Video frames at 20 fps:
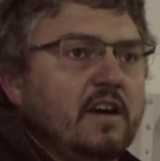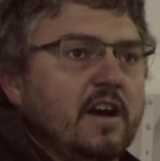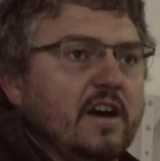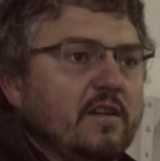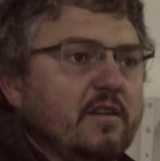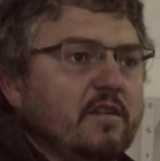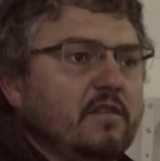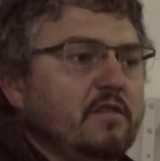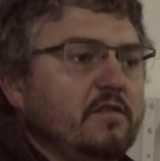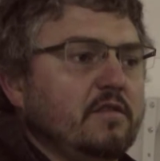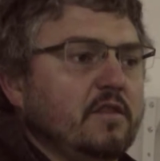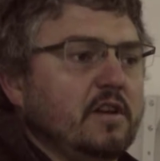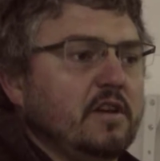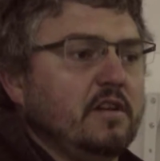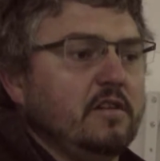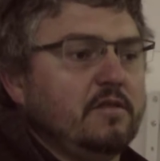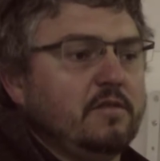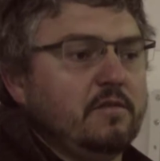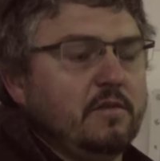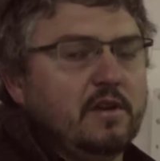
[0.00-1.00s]

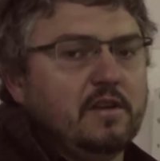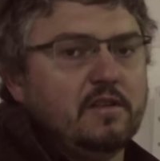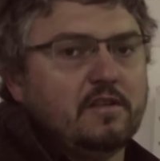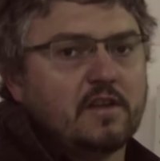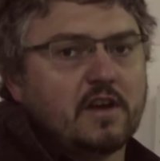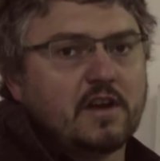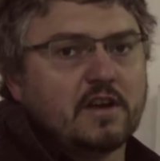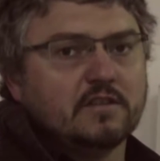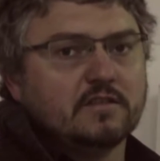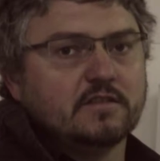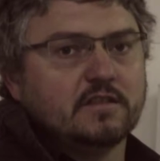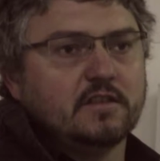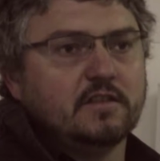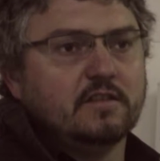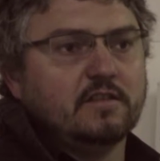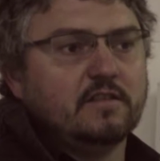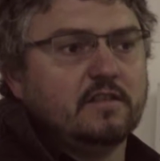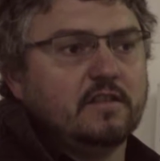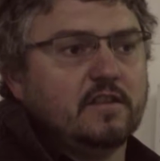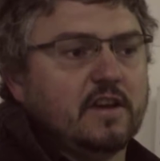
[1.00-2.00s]

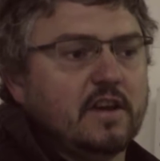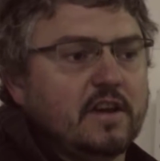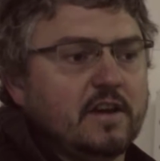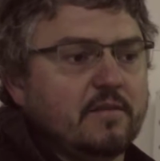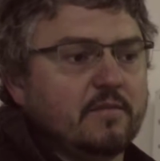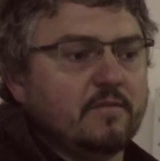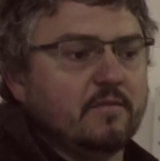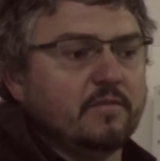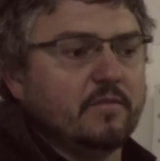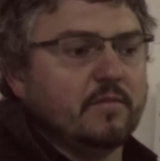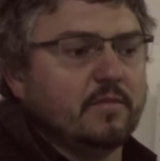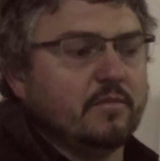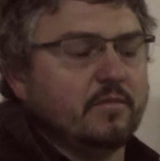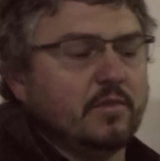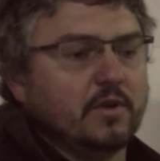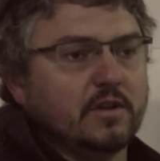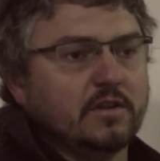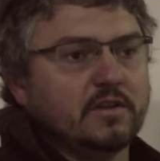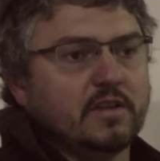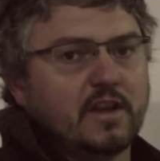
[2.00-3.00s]

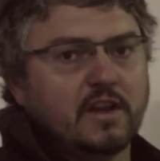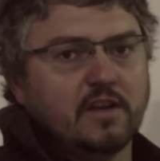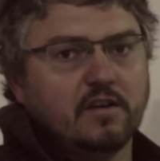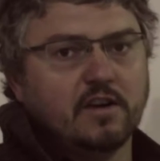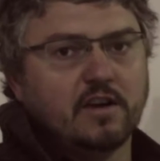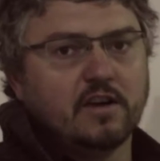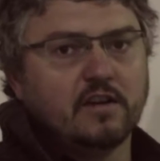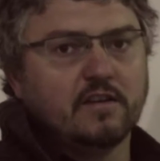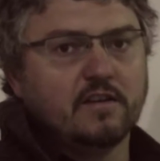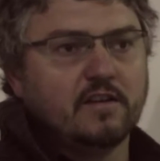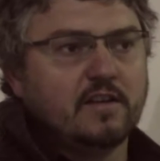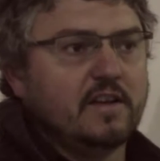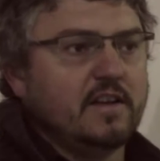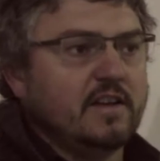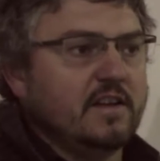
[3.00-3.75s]
133,000 built area,